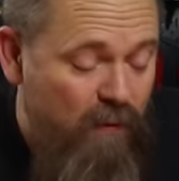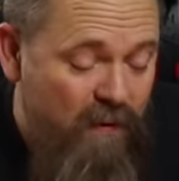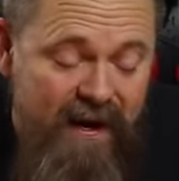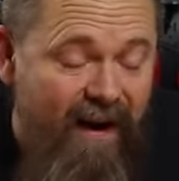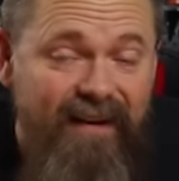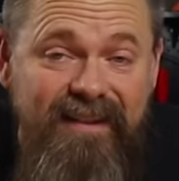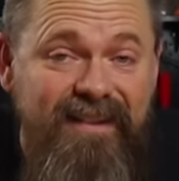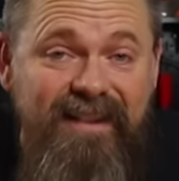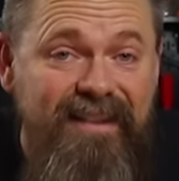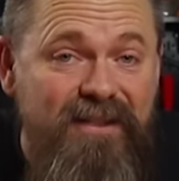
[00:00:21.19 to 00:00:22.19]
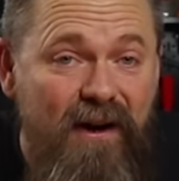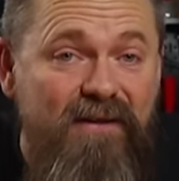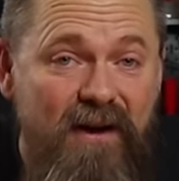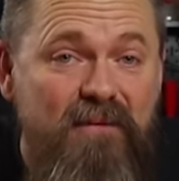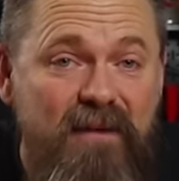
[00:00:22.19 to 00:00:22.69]
We honestly
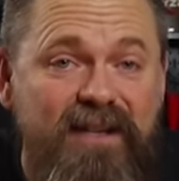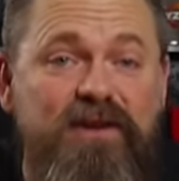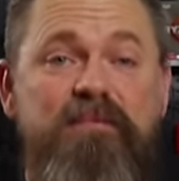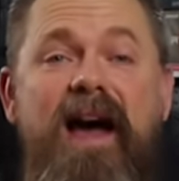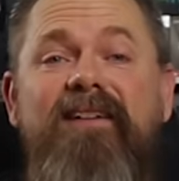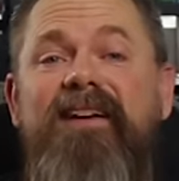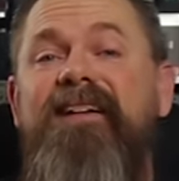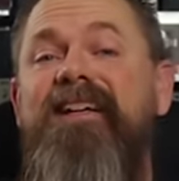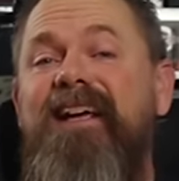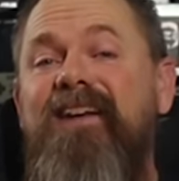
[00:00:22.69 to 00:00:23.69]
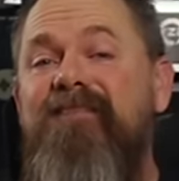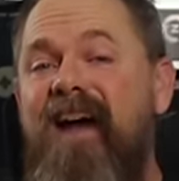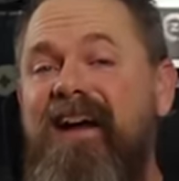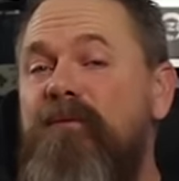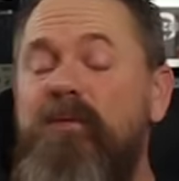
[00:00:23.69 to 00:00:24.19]
don't know much about it. In
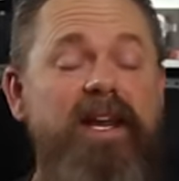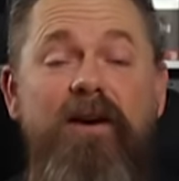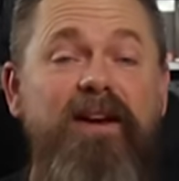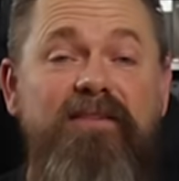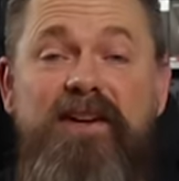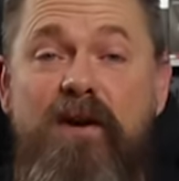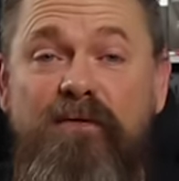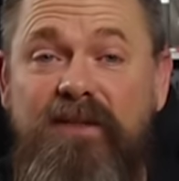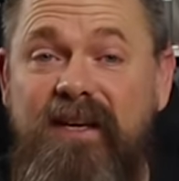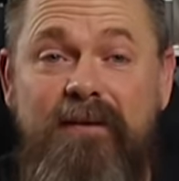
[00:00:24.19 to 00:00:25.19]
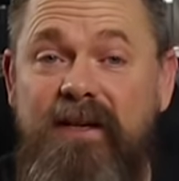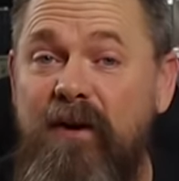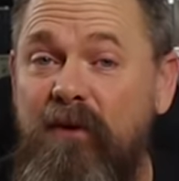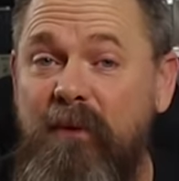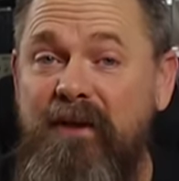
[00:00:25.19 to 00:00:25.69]
fact, we don't even know if it's going to be
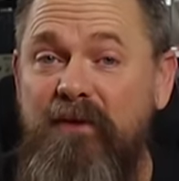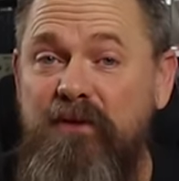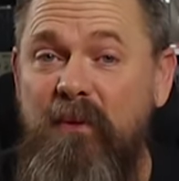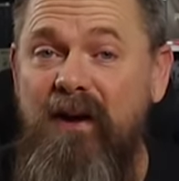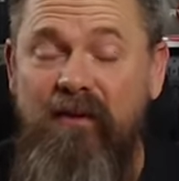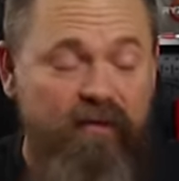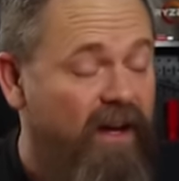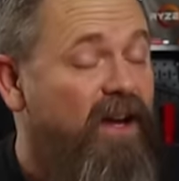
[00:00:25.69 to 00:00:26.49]
called Windows 12.